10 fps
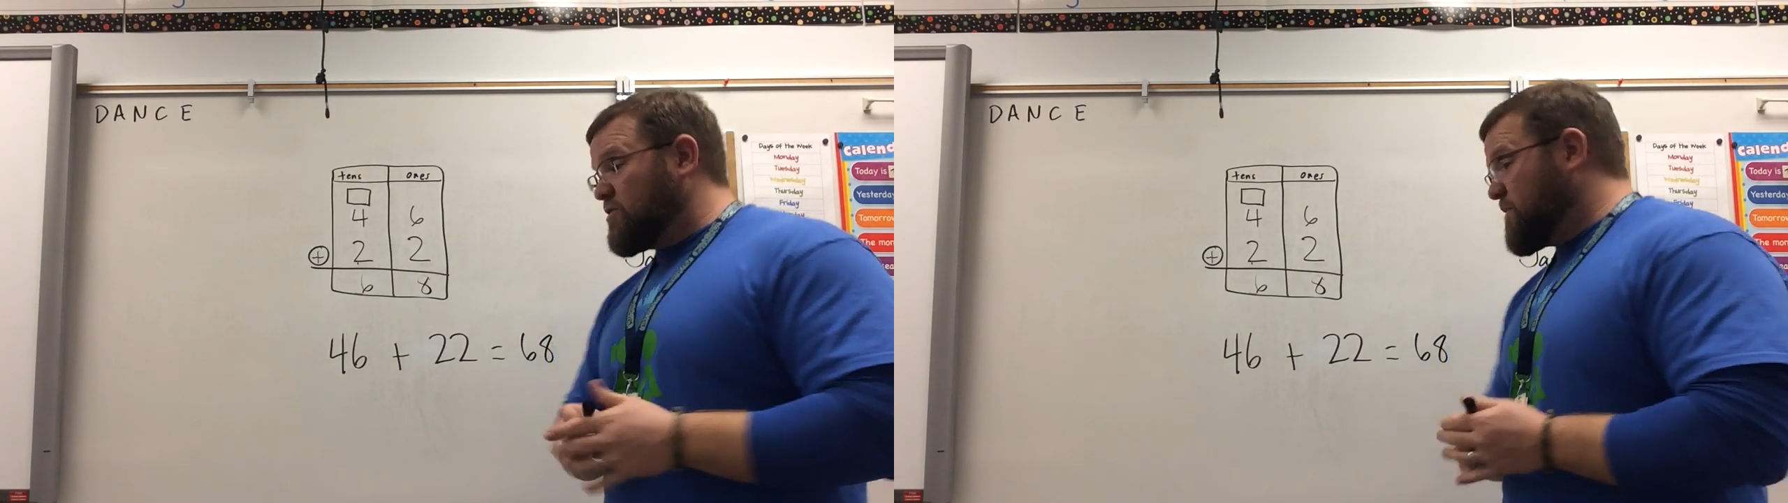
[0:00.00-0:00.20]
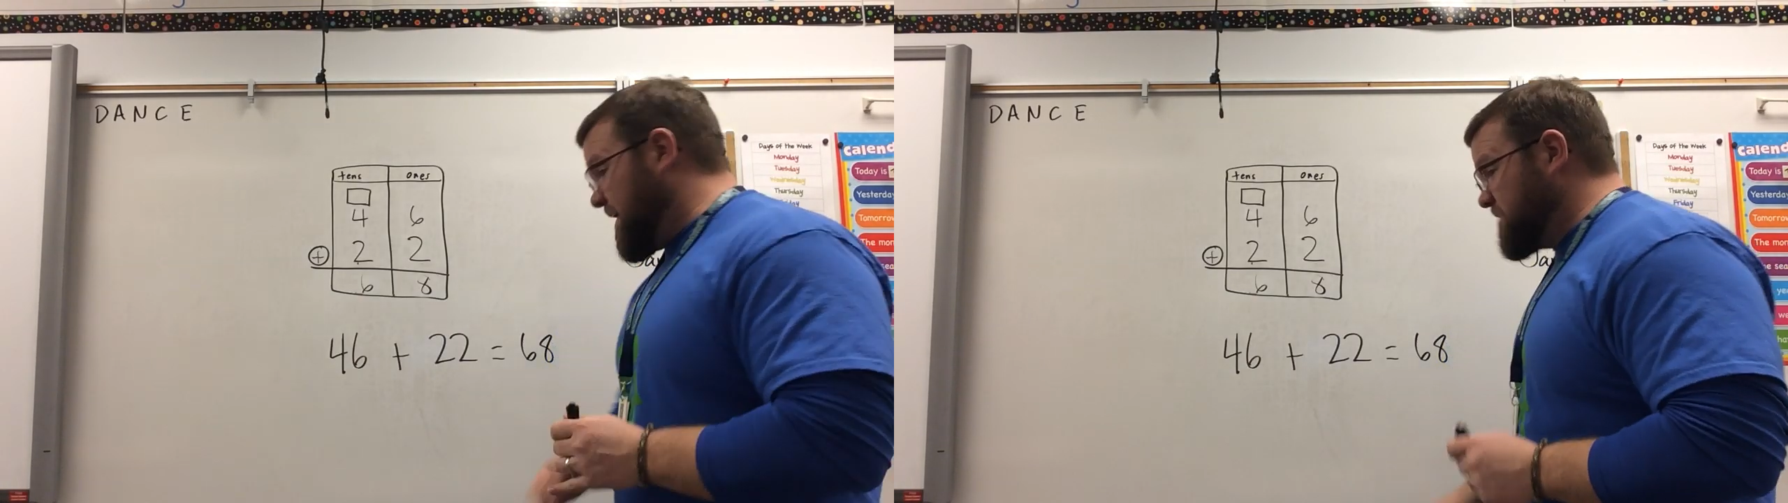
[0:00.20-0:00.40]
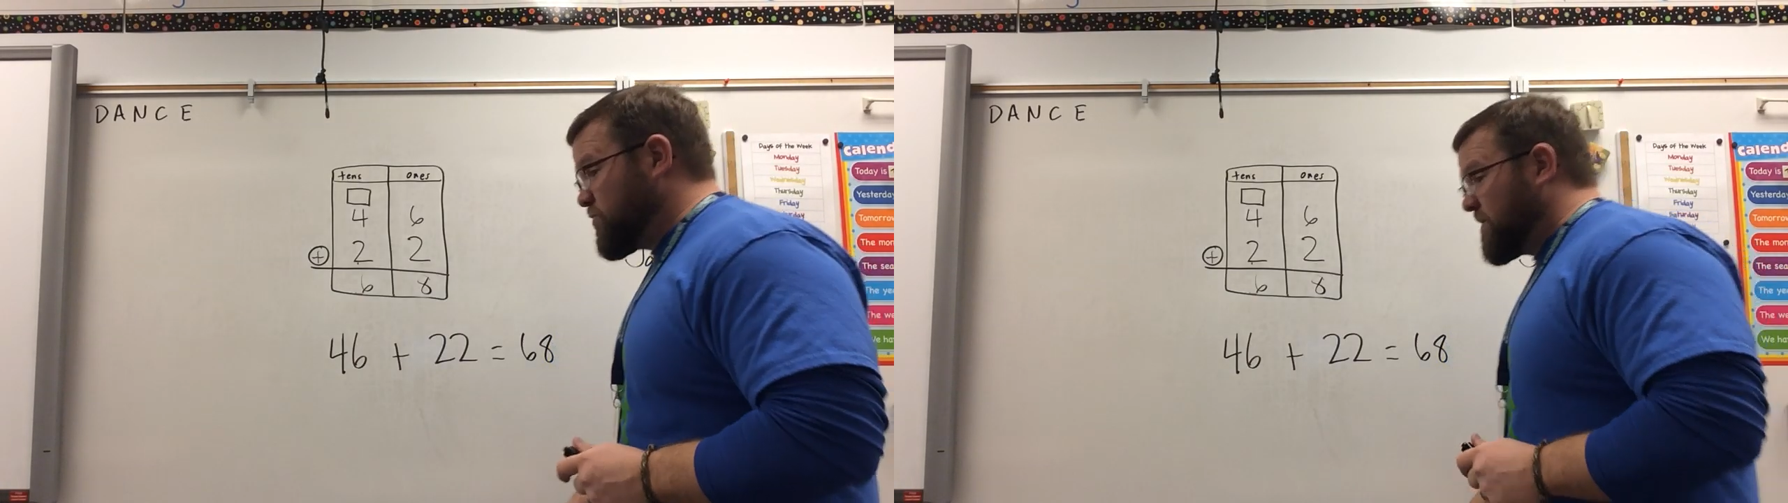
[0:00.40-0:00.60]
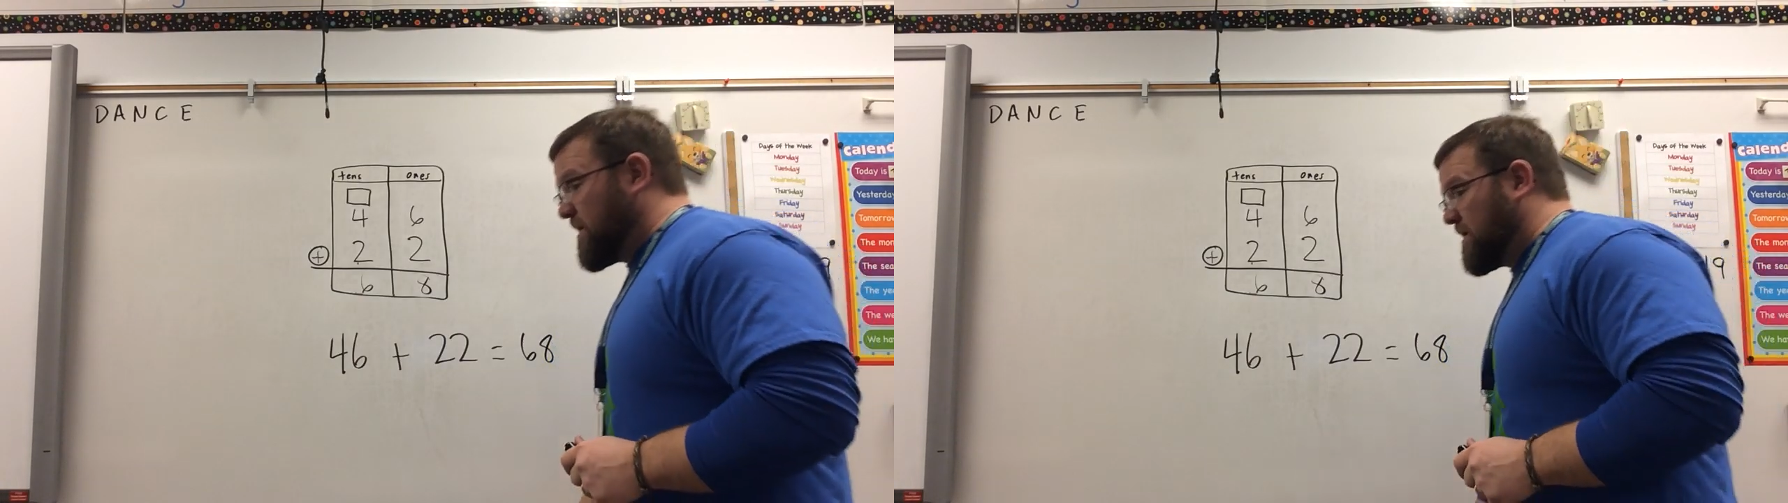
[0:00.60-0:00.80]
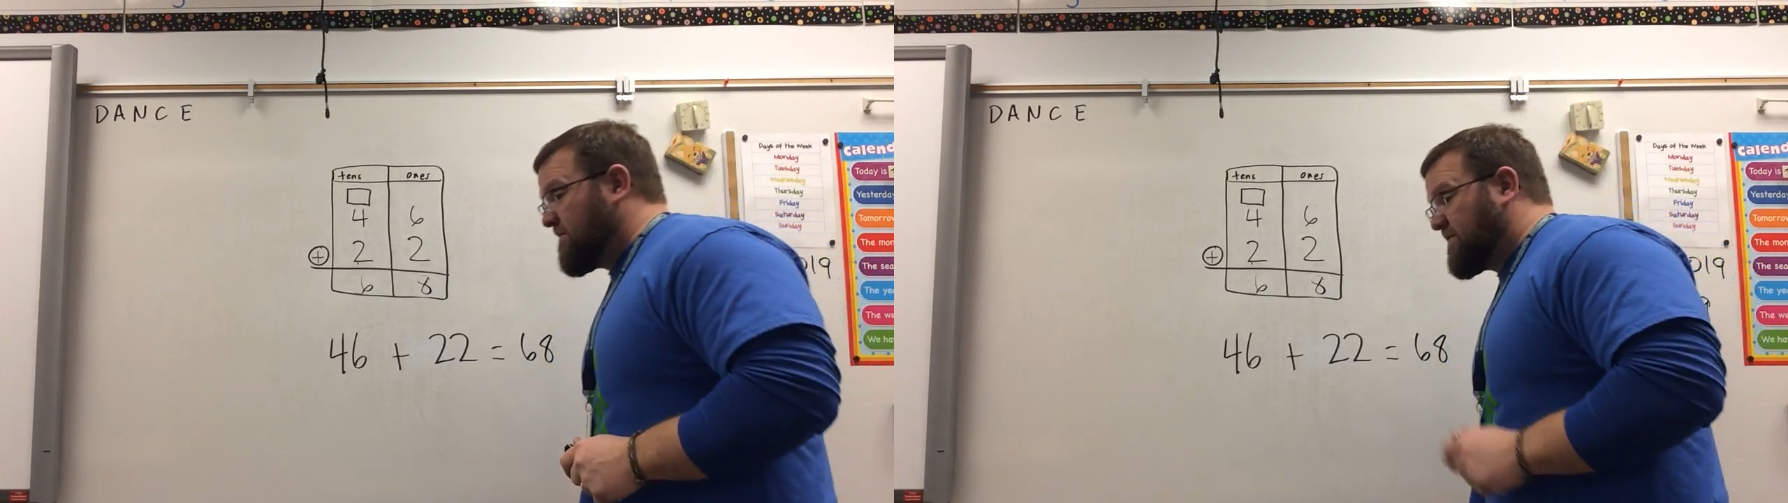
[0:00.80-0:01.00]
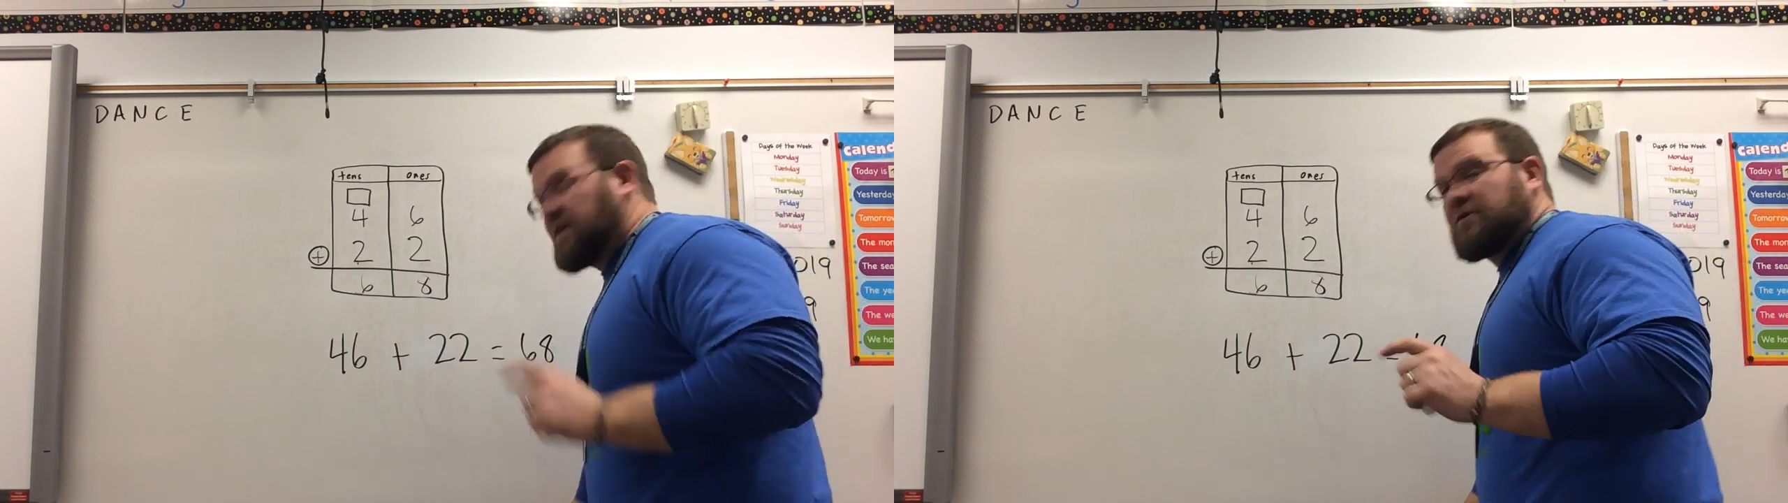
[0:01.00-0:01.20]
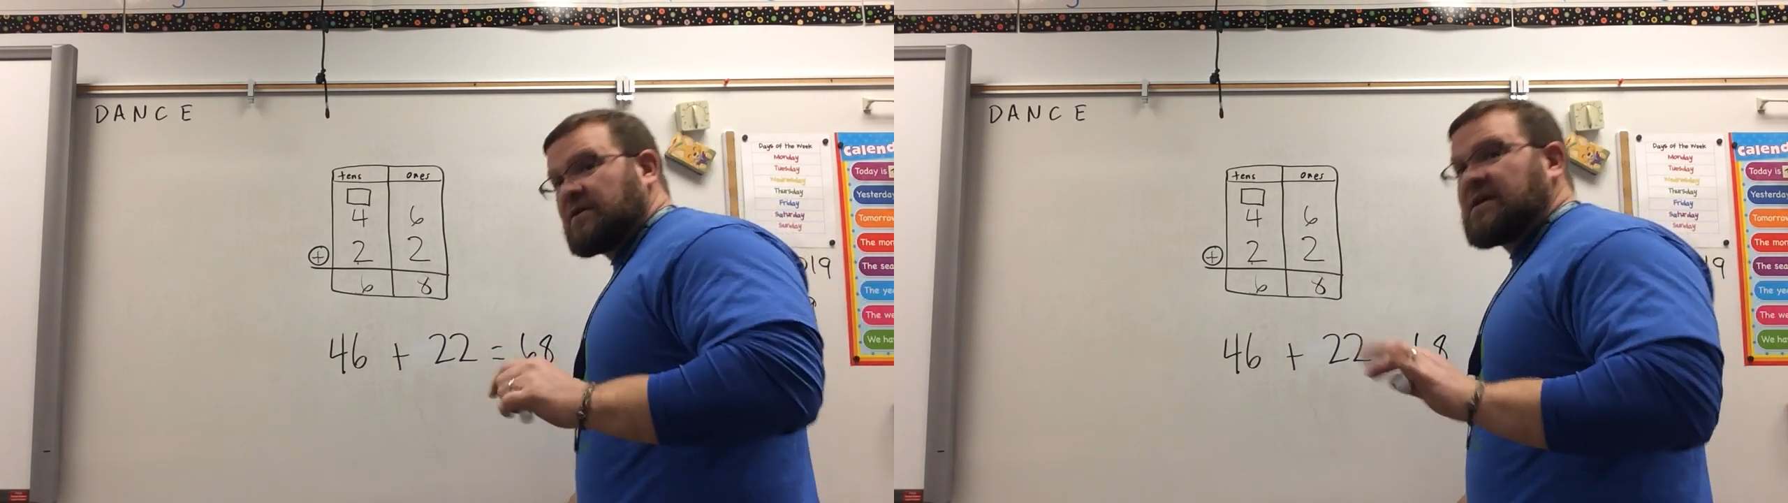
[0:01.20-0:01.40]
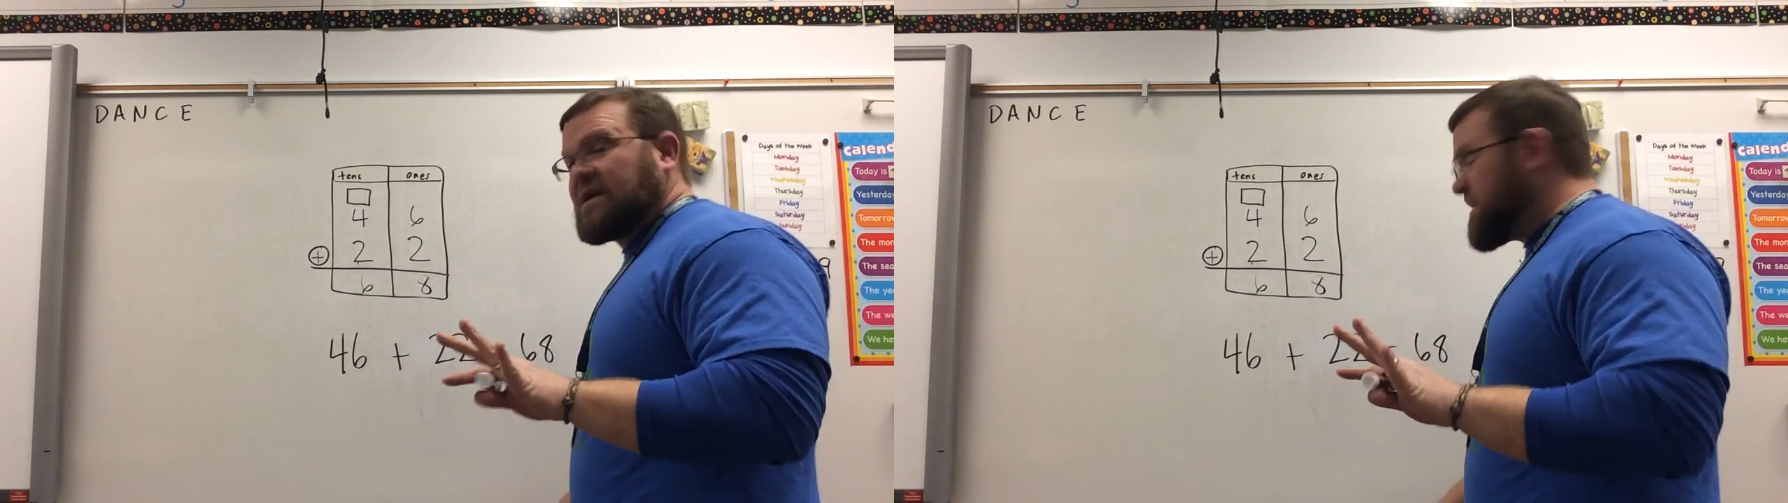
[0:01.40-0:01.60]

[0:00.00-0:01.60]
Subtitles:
you guys will get it fairly